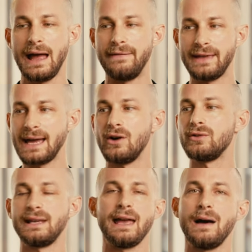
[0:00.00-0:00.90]
And that
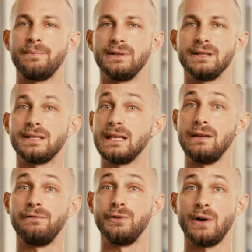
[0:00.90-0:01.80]
only happens
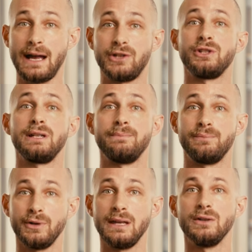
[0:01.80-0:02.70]
if you actually
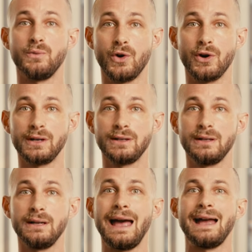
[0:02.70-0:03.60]
put in the work
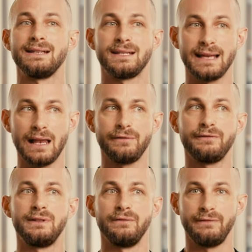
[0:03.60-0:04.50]
and
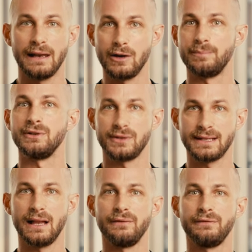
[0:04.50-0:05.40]
self-develop
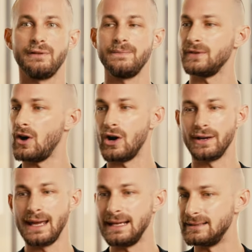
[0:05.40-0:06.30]
yourself
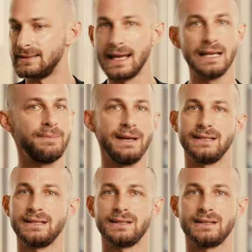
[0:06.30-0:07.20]
on a daily
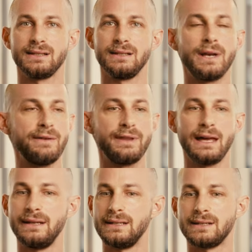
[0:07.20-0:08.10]
basis. Whatever
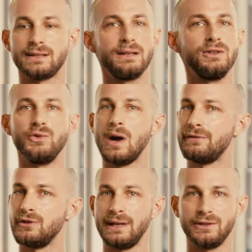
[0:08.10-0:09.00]
that is, you
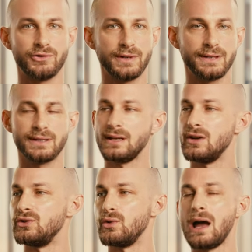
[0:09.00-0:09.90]
have your interests,
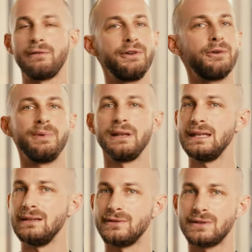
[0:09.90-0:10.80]
you have your
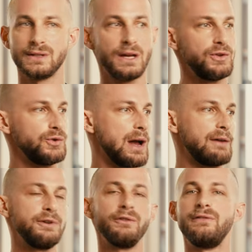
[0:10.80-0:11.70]
beliefs, you
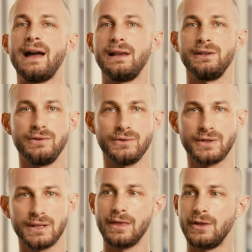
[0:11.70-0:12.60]
have your
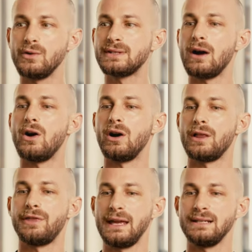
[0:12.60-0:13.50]
values. Those are
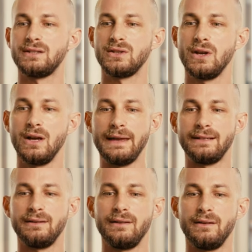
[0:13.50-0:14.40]
all things
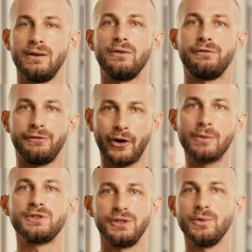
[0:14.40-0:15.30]
that
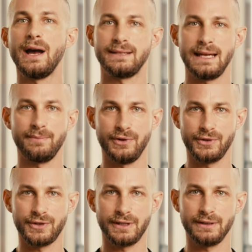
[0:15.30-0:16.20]
forms you as a
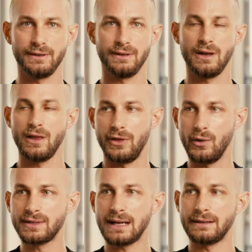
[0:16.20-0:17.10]
person.
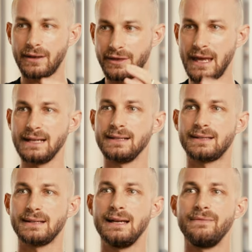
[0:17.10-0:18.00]
Those are the
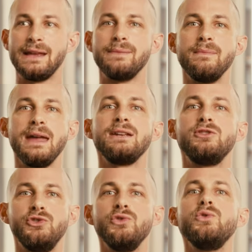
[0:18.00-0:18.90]
things that
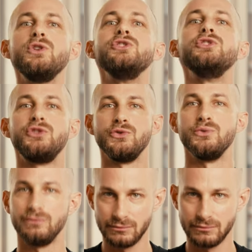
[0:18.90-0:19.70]
make you, you.